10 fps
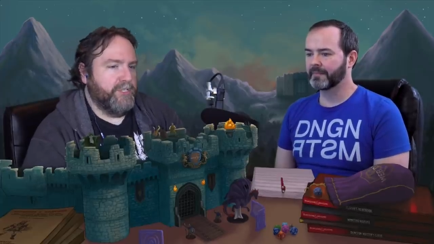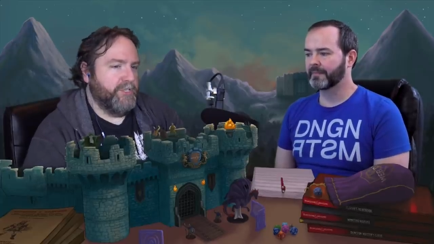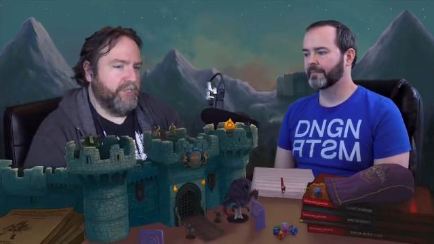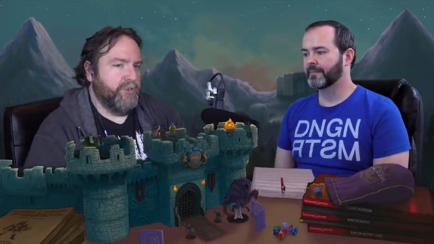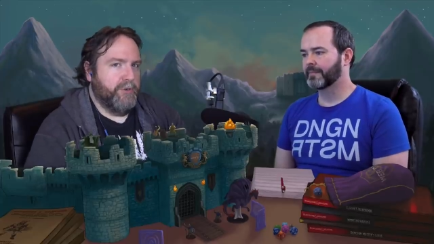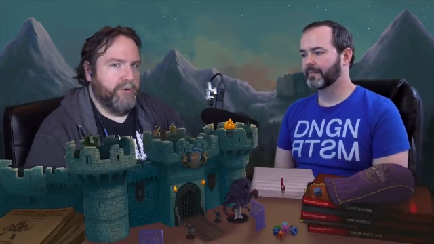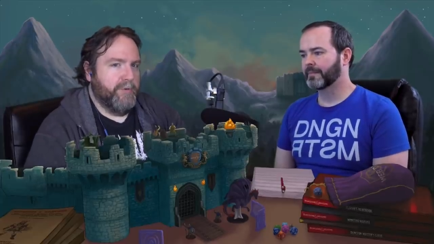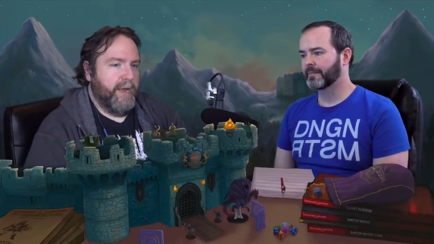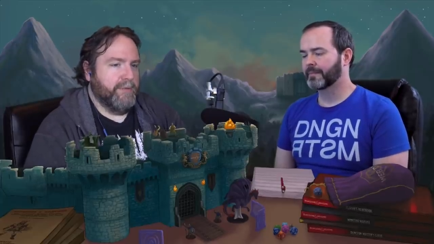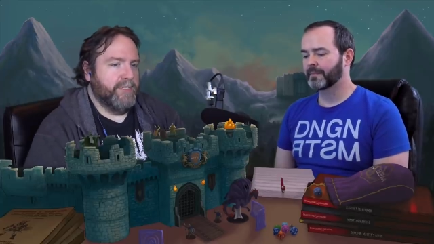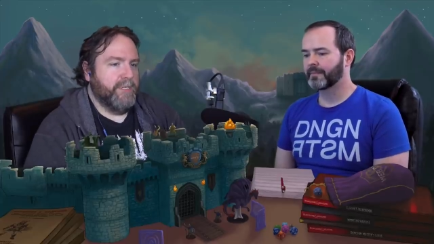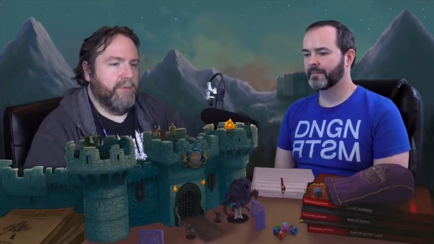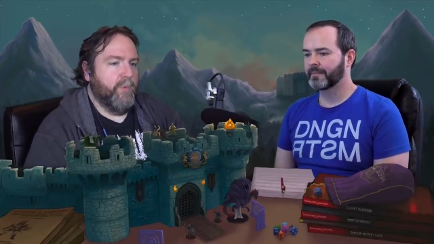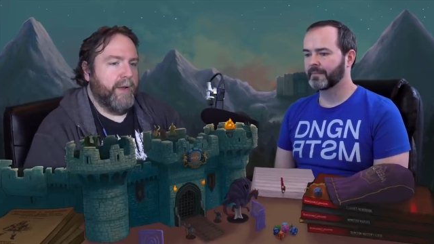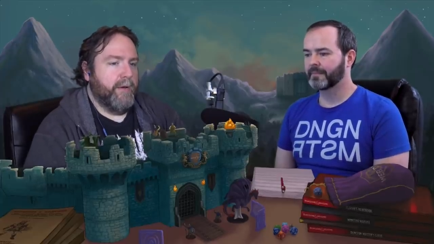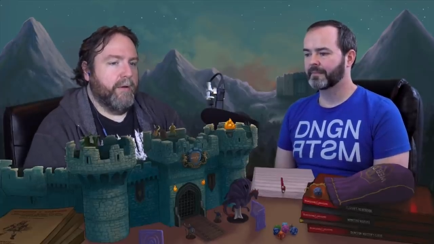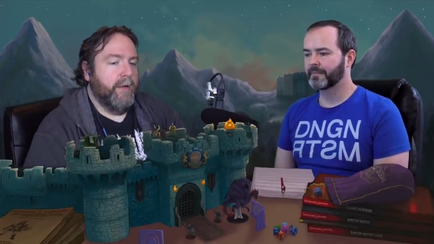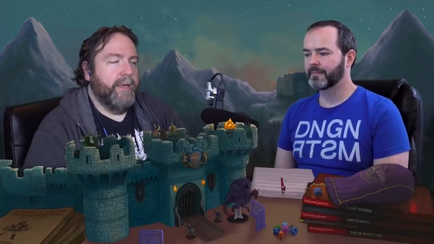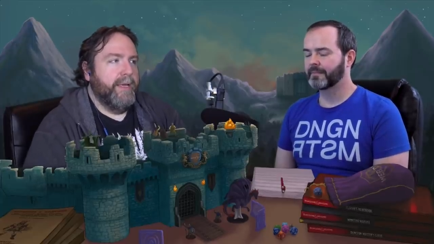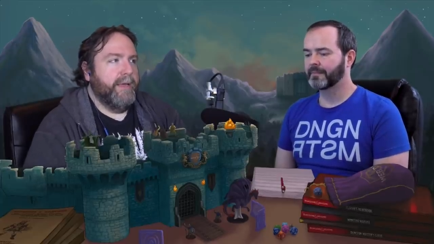Speaker 1: Did you get turned around somewhere?
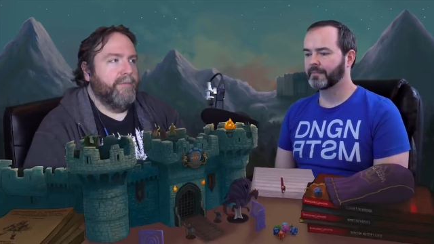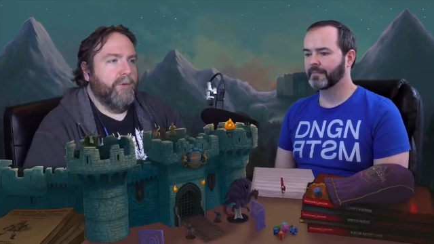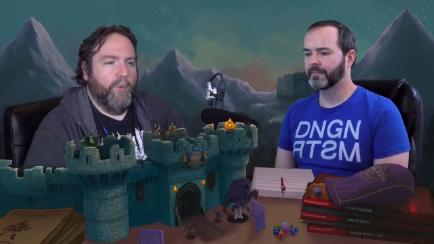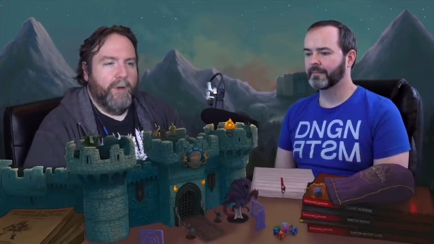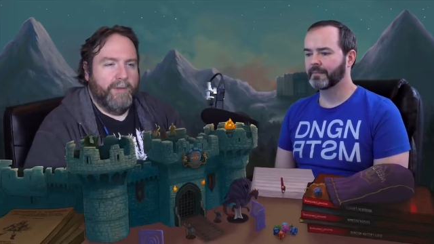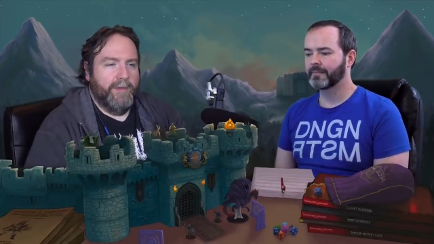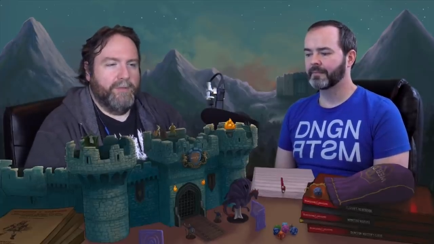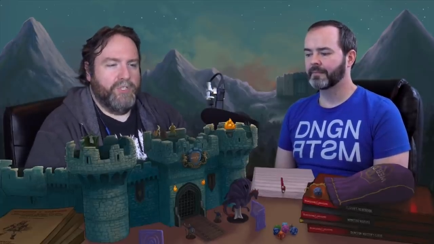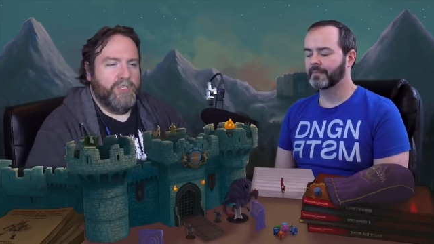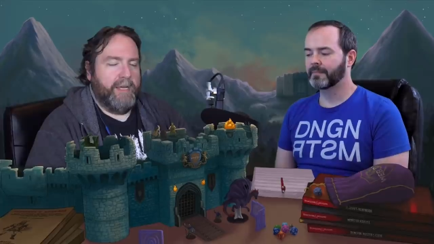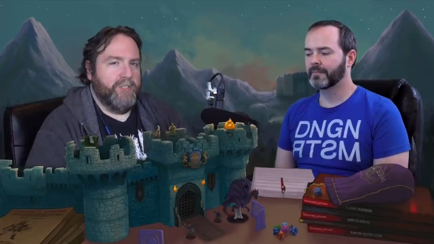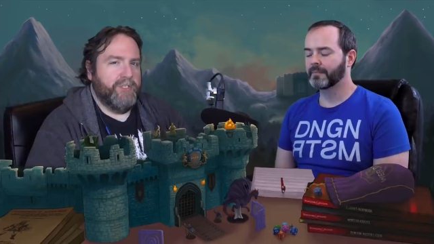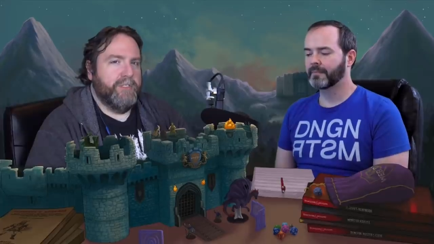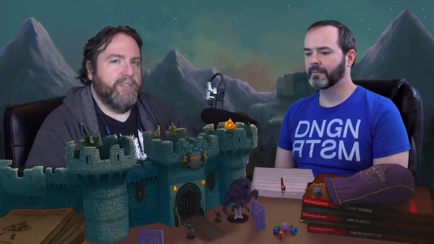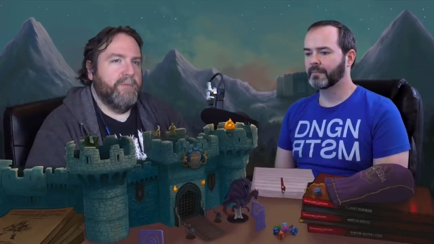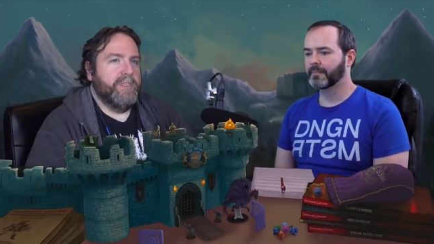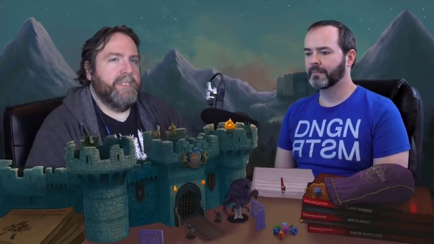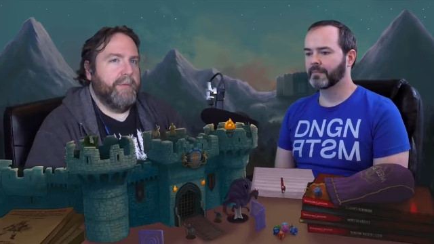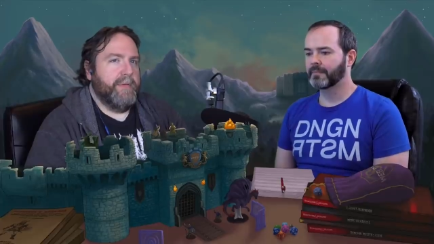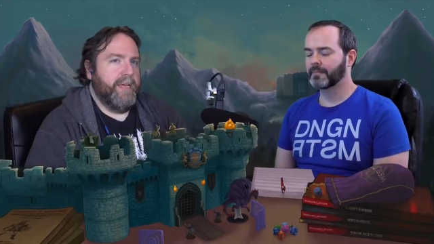If the water level changes from the
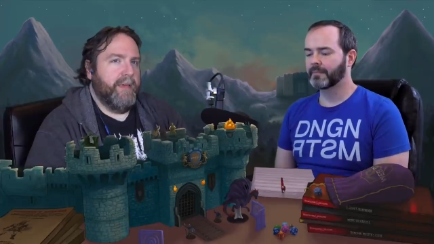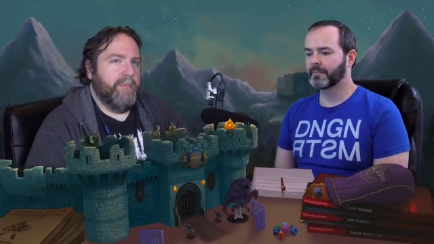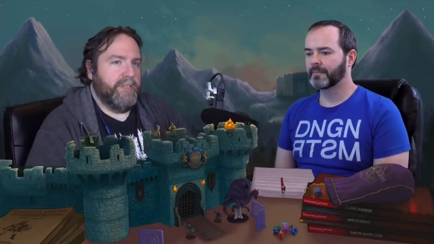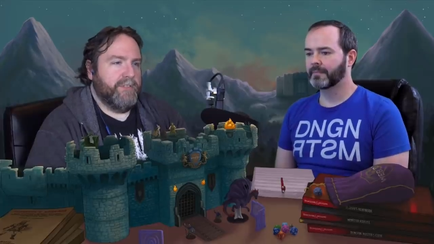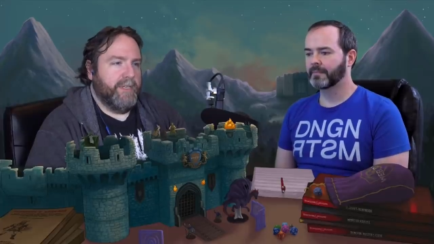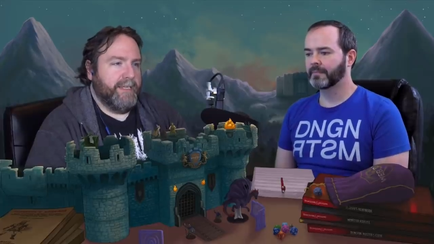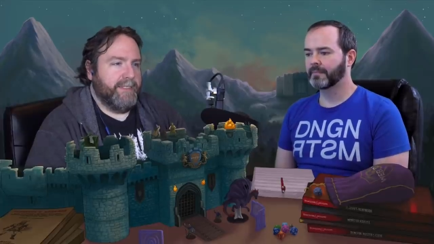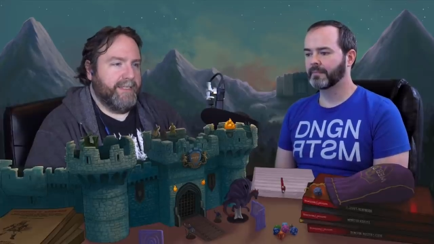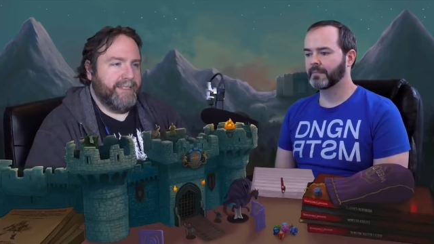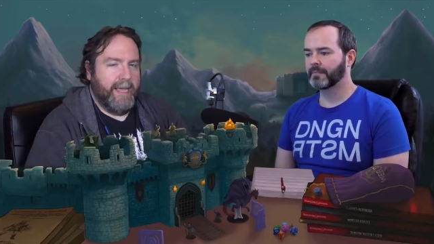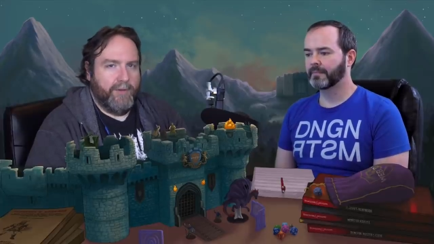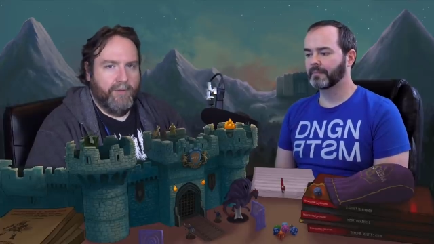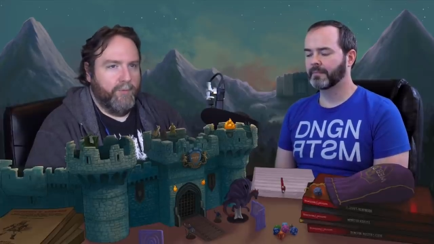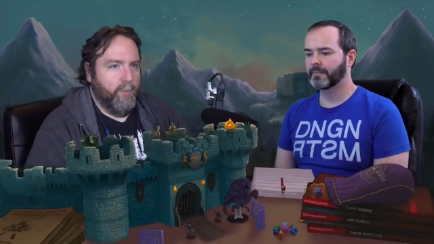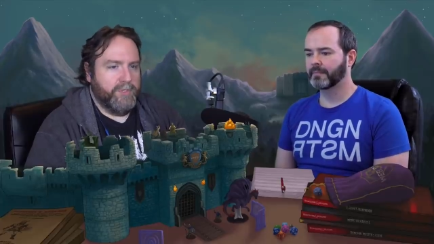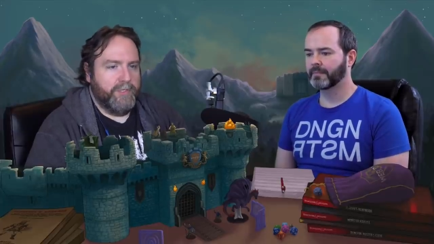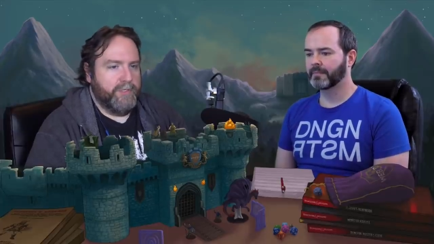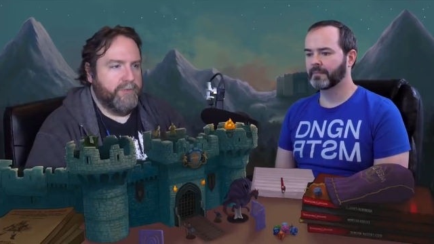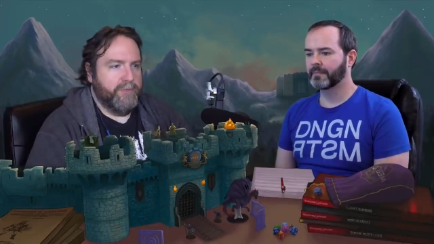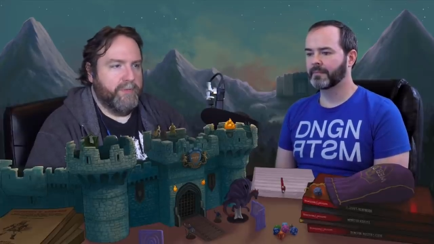time of day based on like, say, tidal
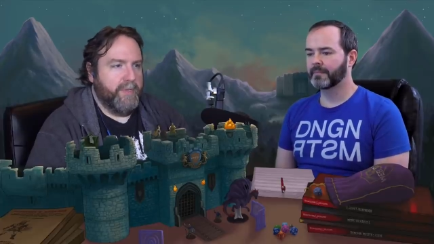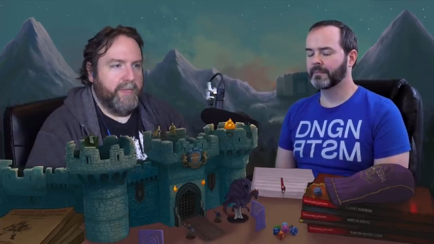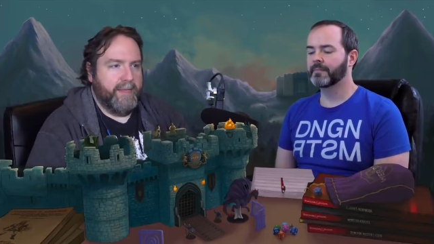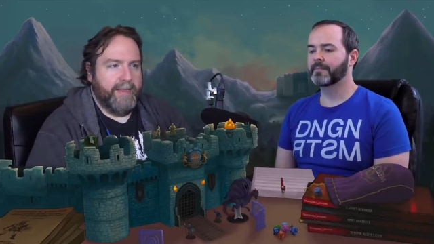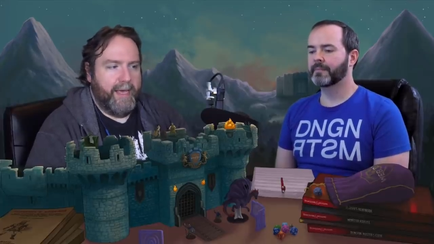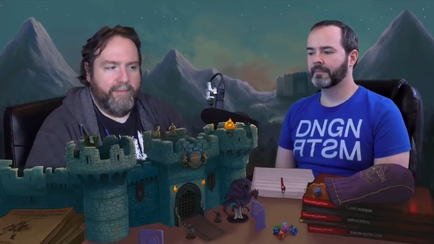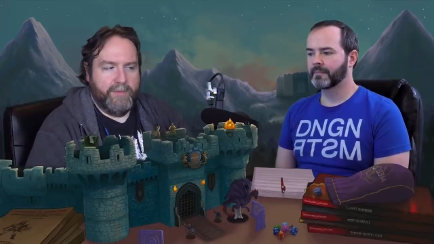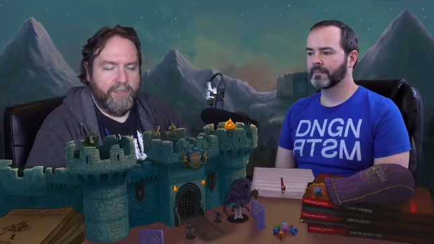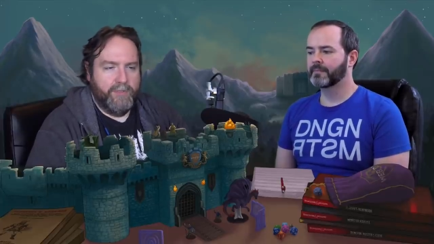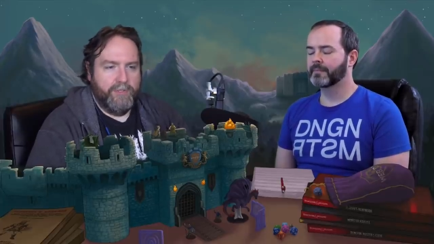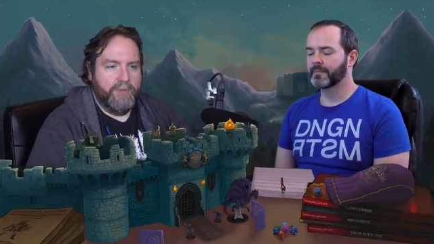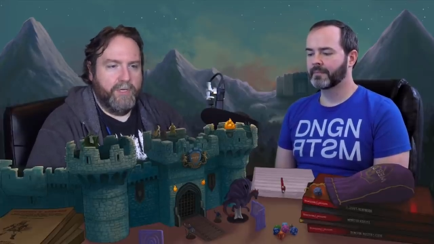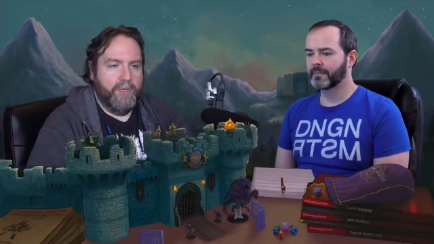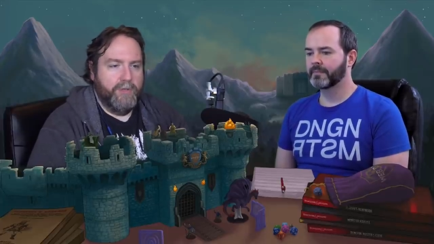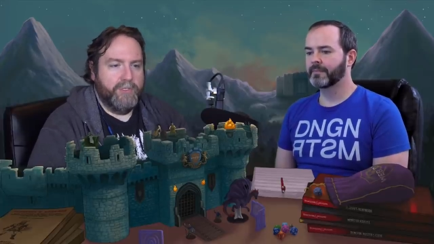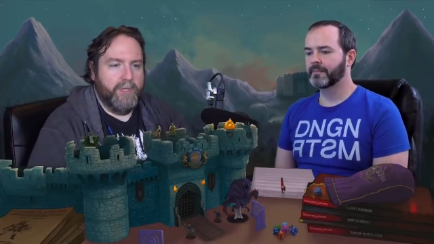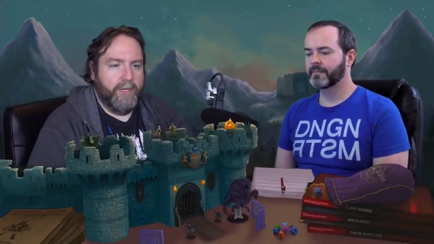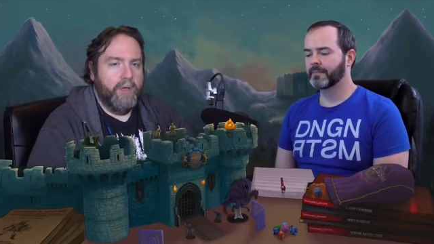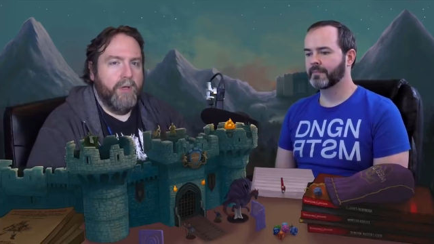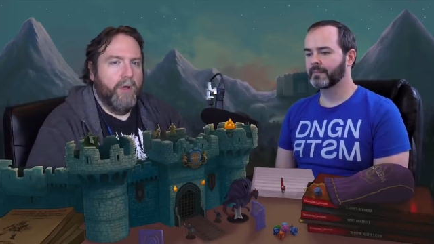forces or something like that, if it's close to a coast, like
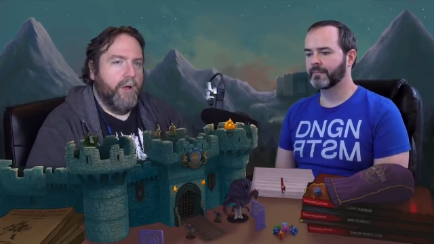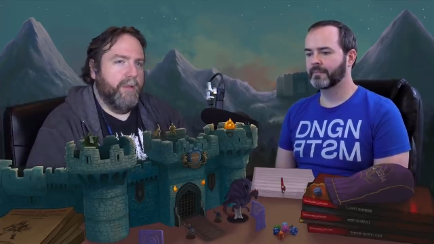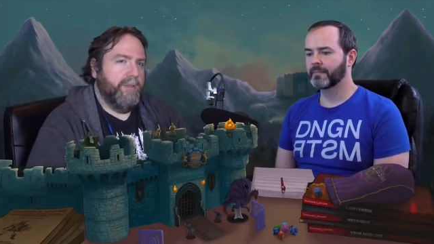all